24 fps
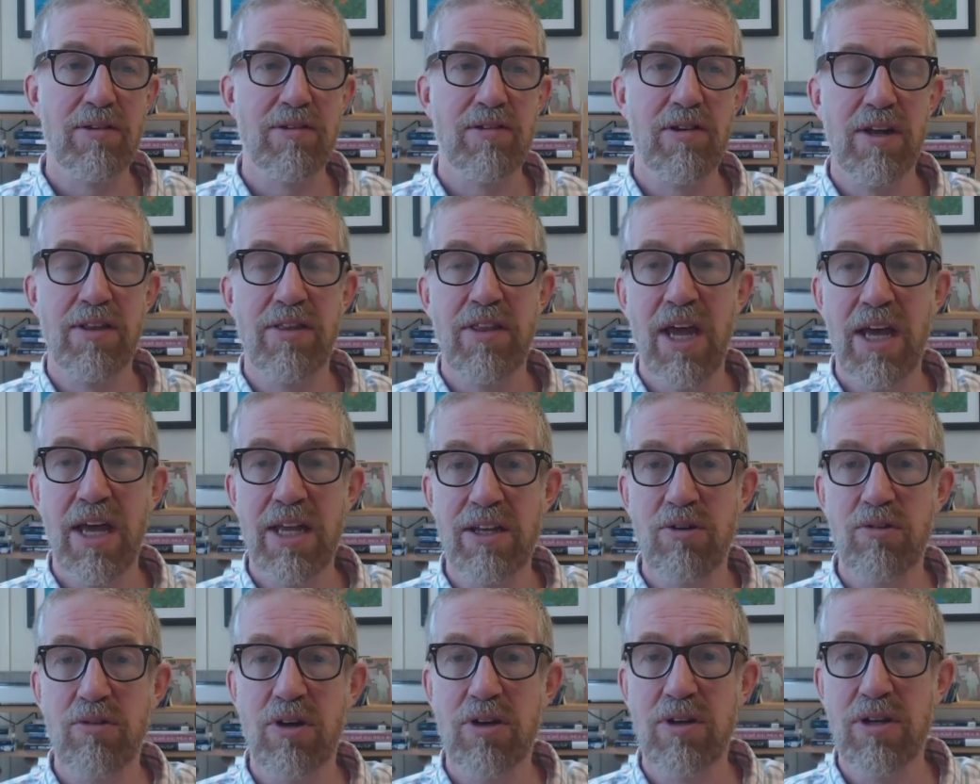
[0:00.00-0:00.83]
and then you
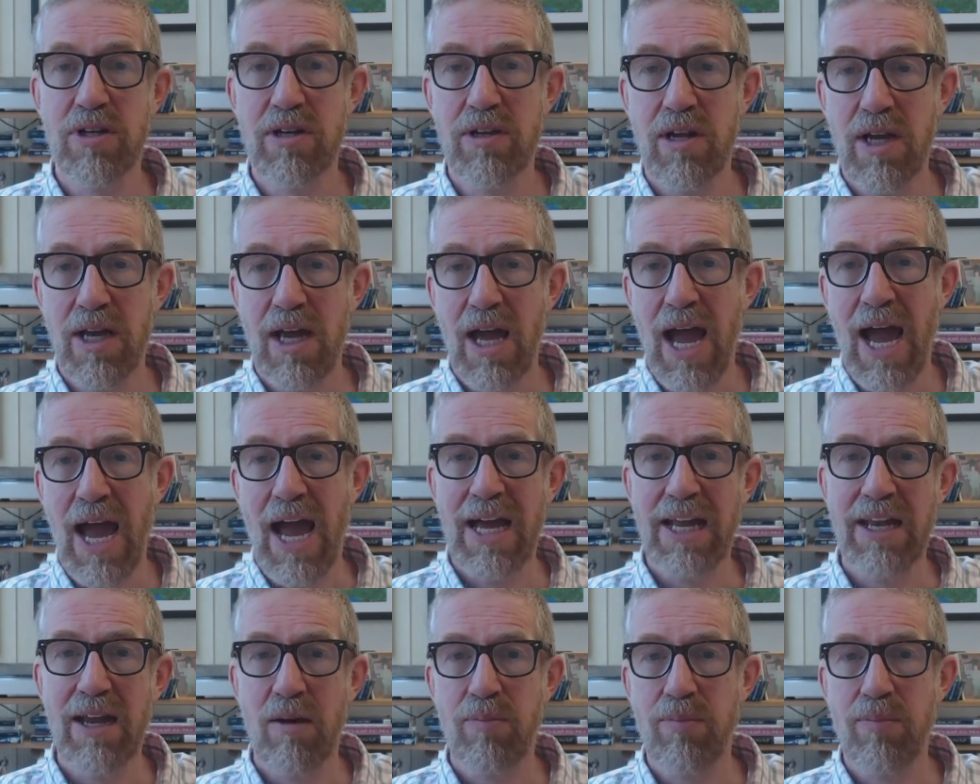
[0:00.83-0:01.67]
could add
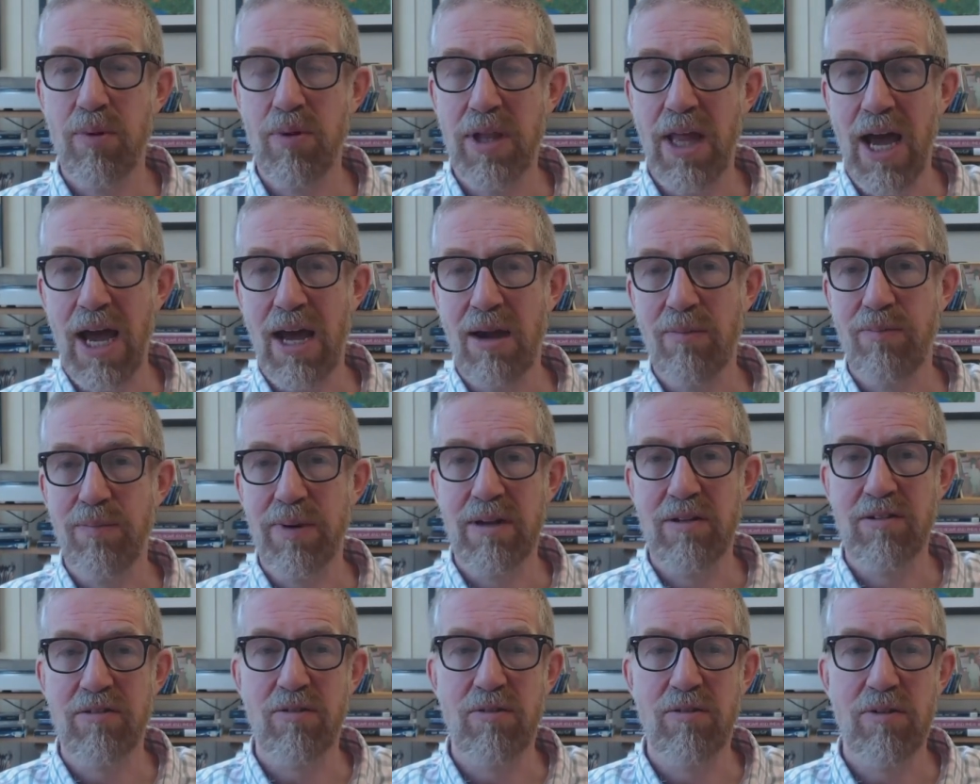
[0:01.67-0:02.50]
up all the happiness
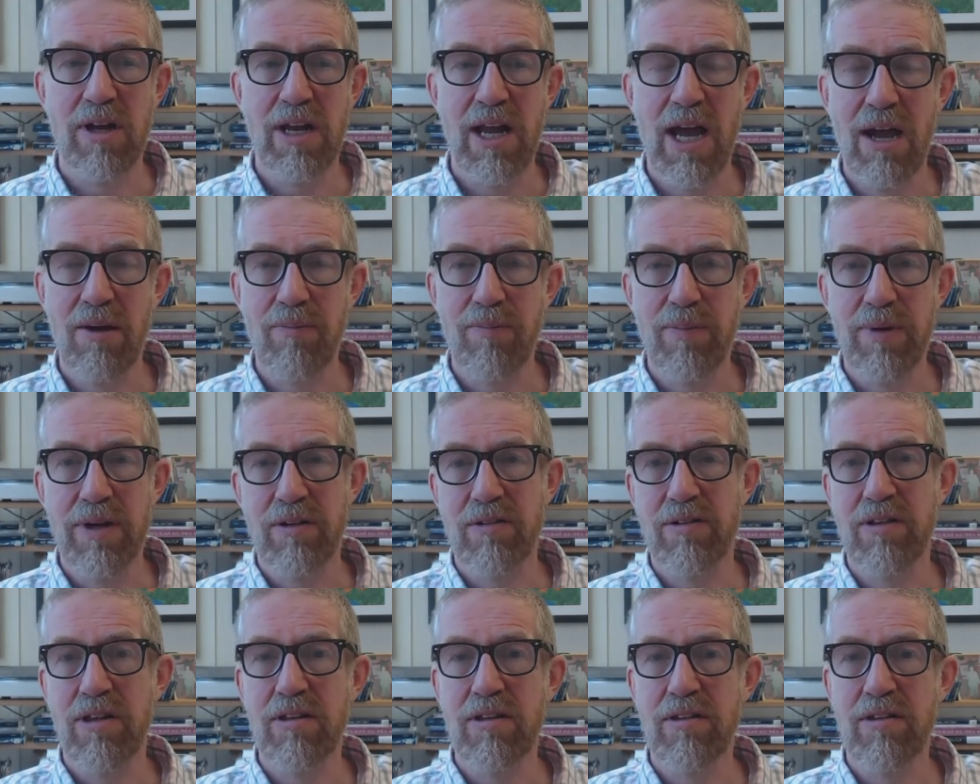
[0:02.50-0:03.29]
or unhappiness that's